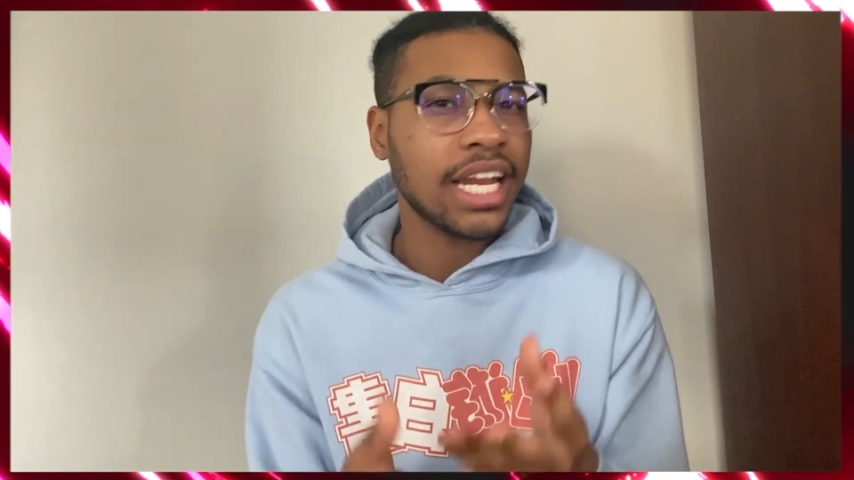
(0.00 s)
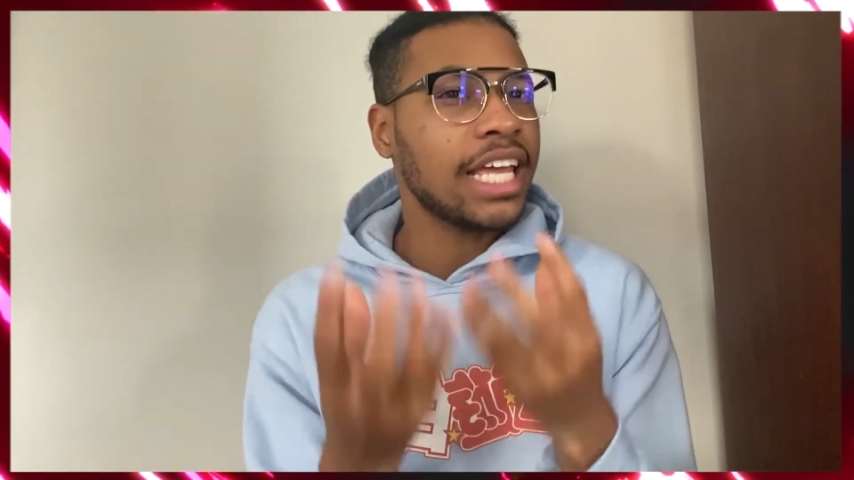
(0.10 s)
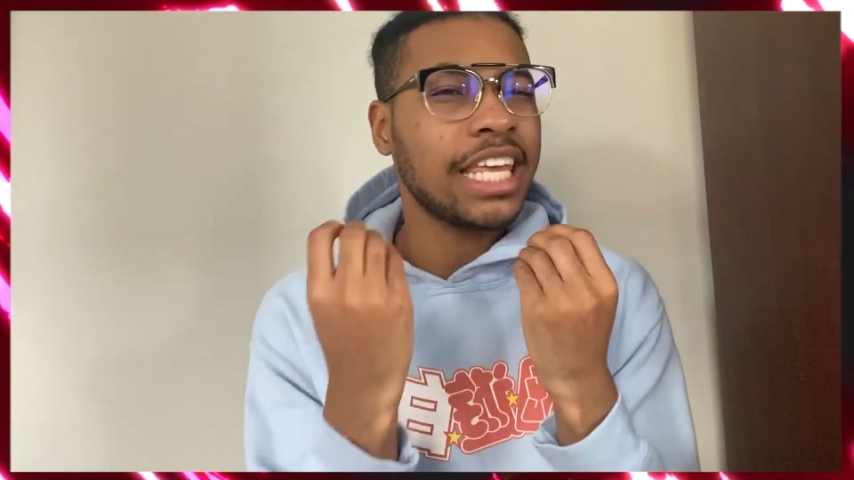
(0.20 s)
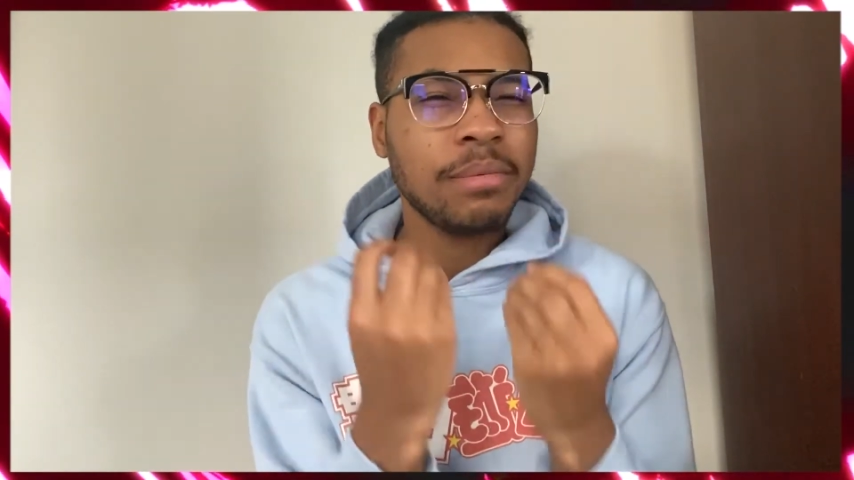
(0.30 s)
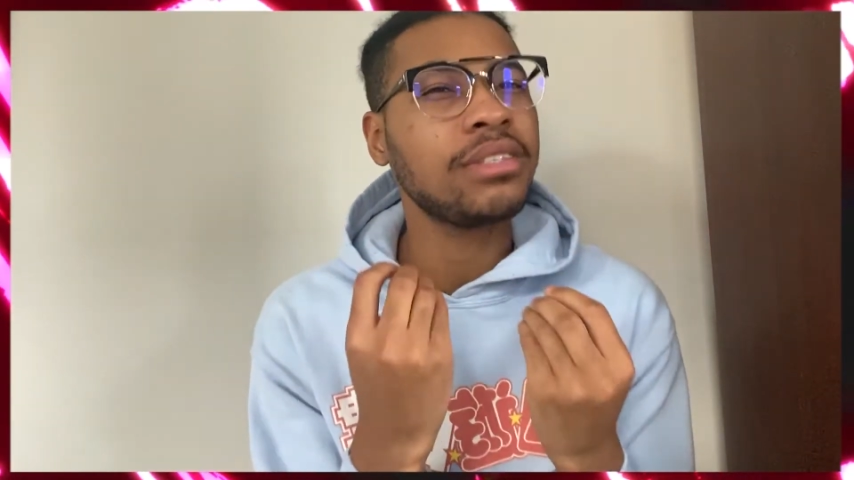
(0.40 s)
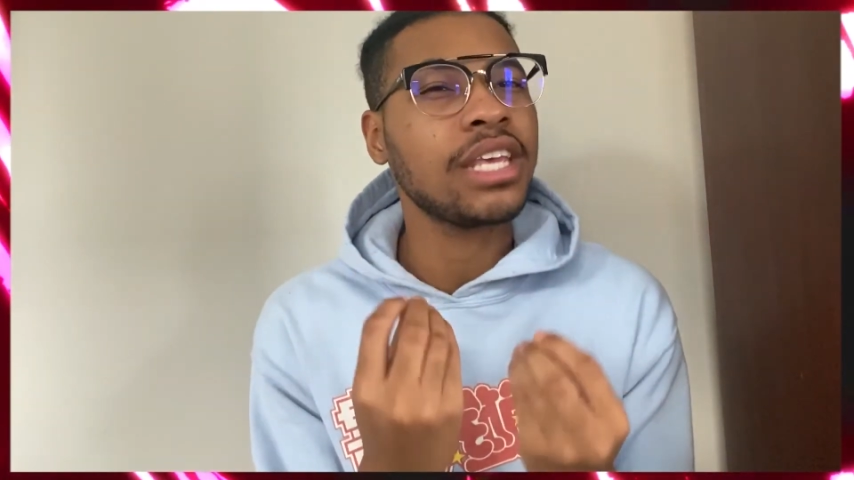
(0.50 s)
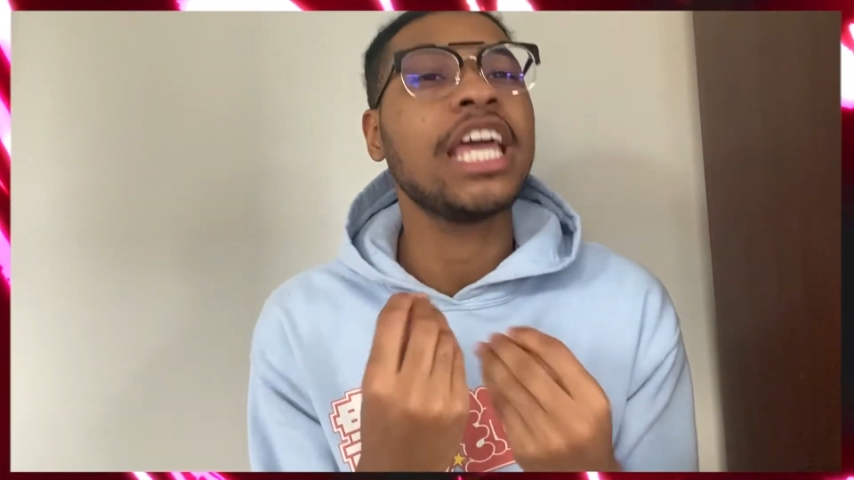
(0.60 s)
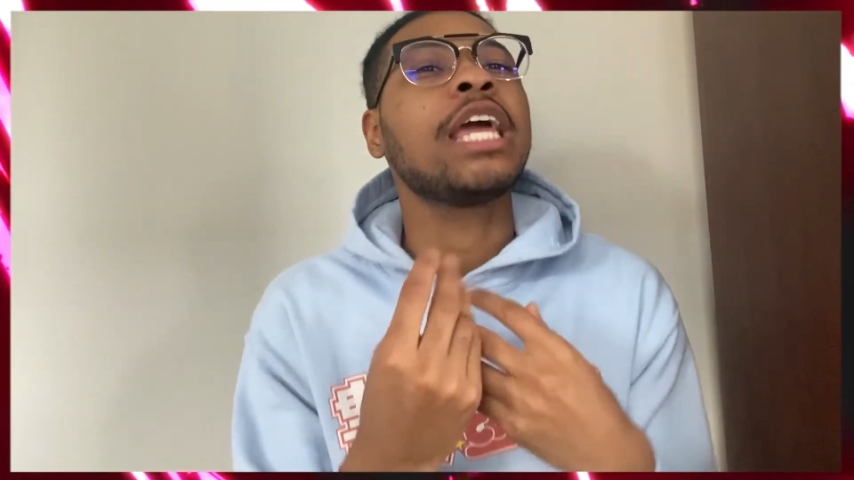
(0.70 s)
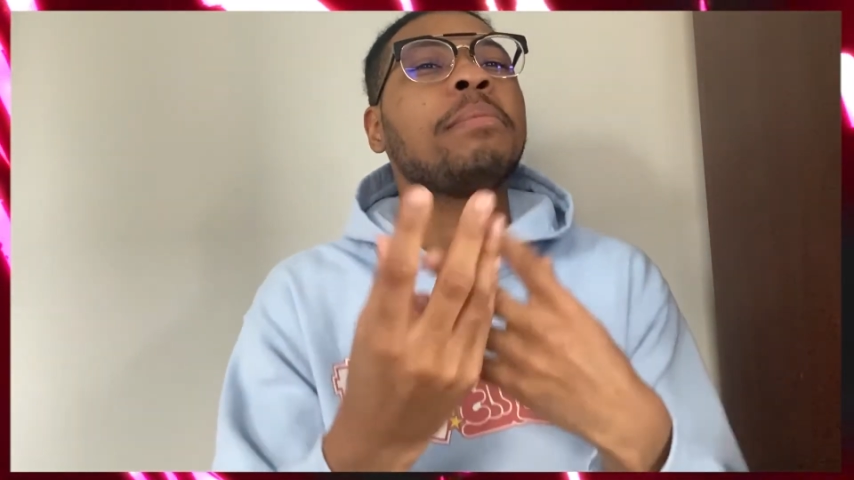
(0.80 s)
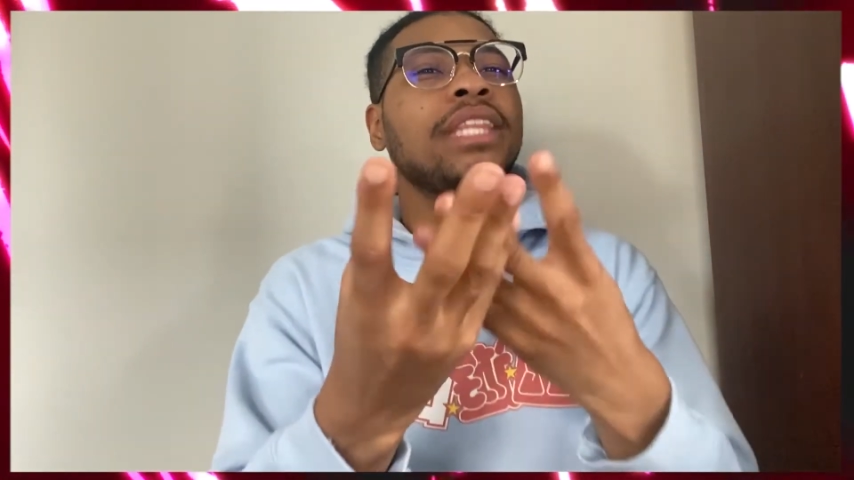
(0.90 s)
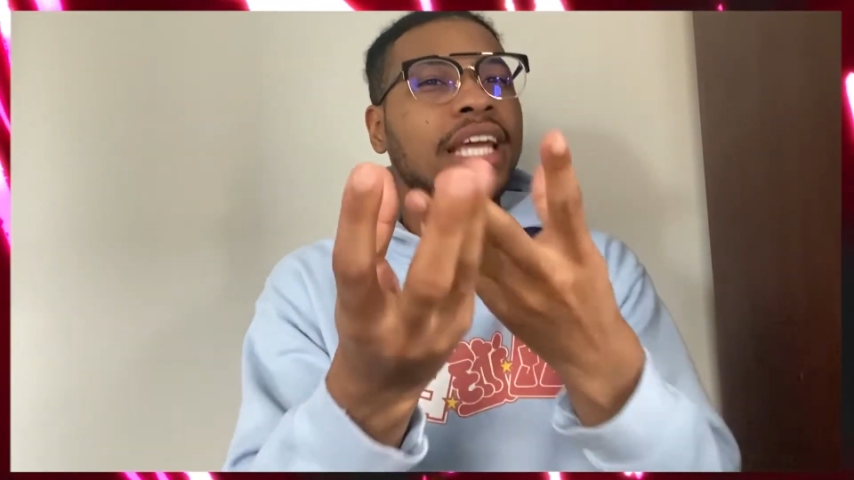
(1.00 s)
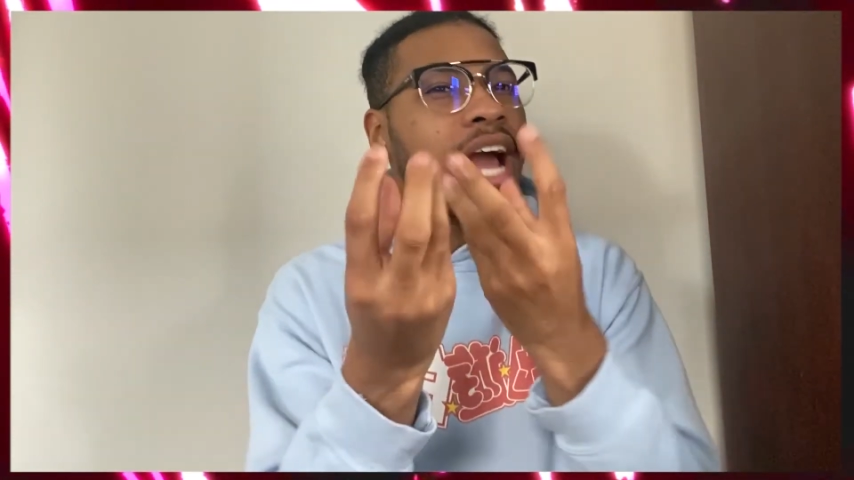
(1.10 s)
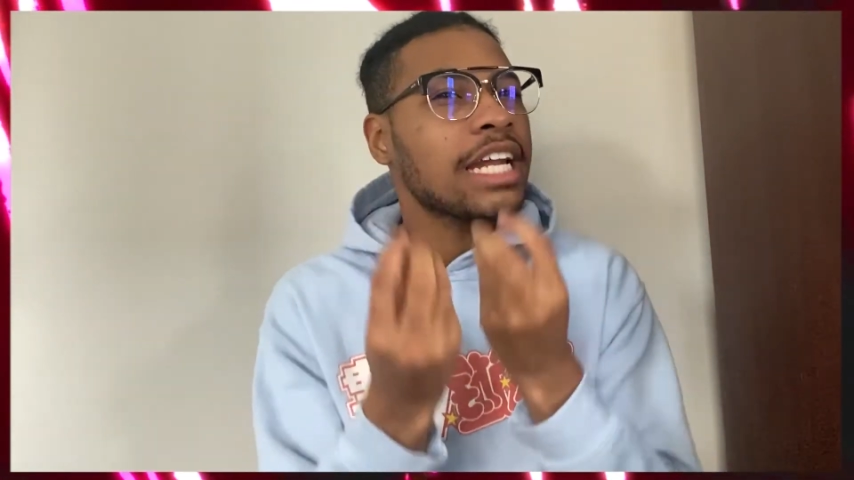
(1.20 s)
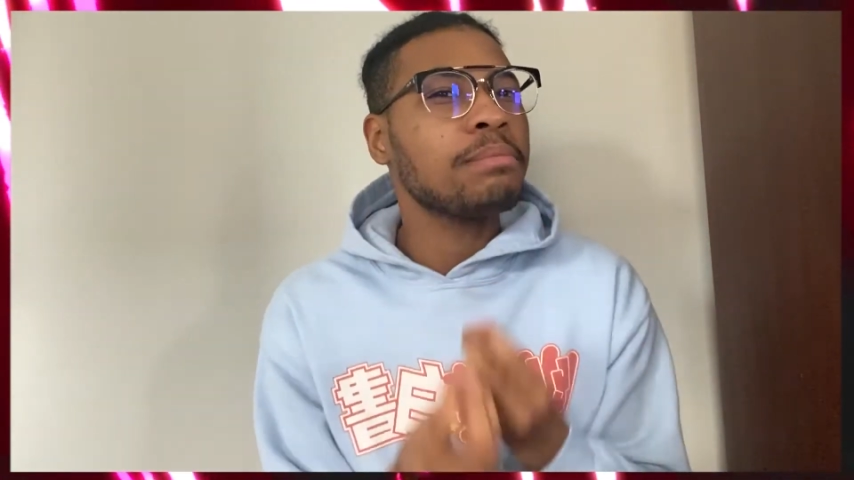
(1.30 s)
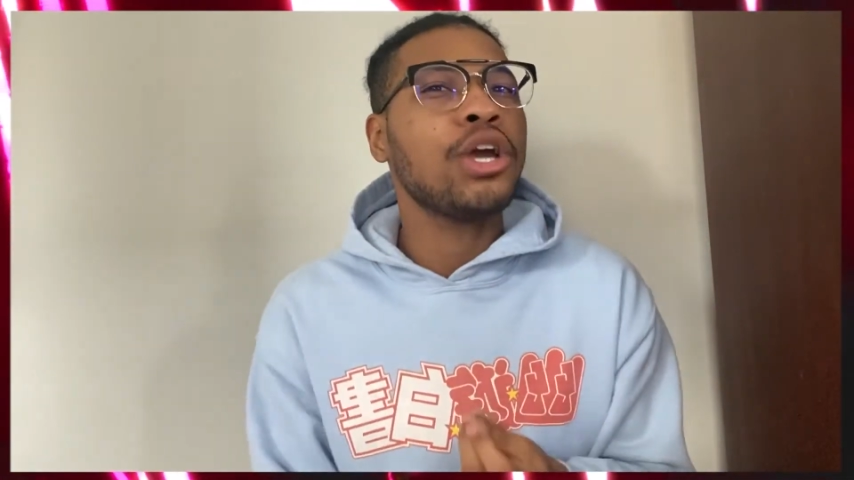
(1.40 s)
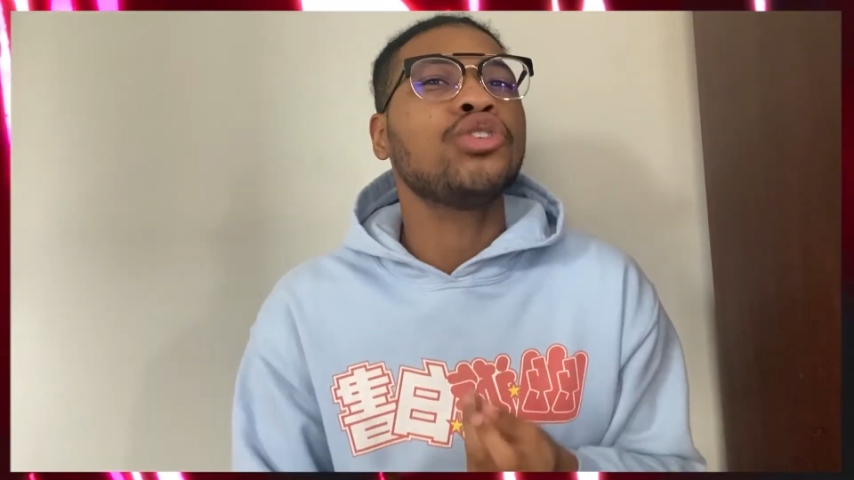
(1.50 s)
I keep saying it, but they got to make